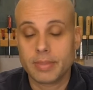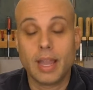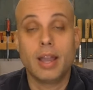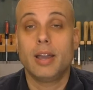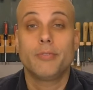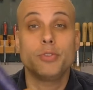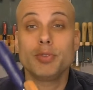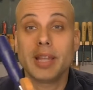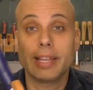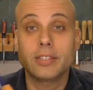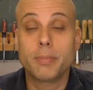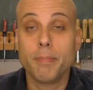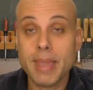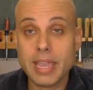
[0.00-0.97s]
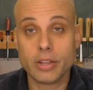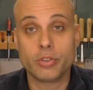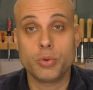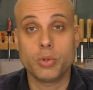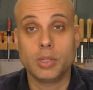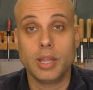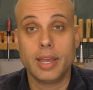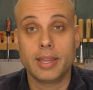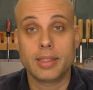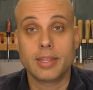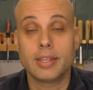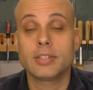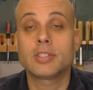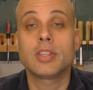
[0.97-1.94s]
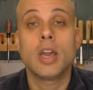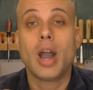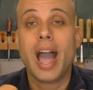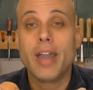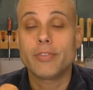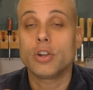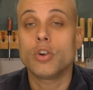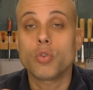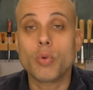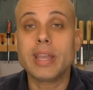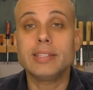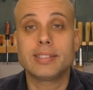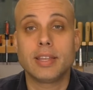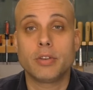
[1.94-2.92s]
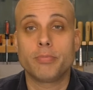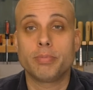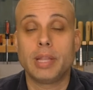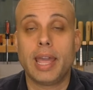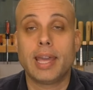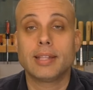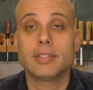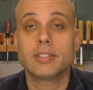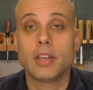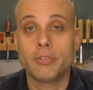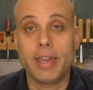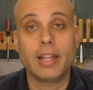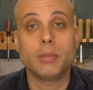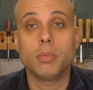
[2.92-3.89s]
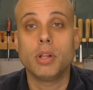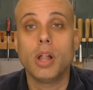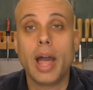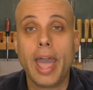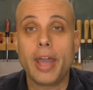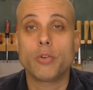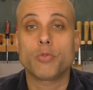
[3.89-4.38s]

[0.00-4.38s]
Uh, if you'd like to make a tool like this, I have a great set of plans available at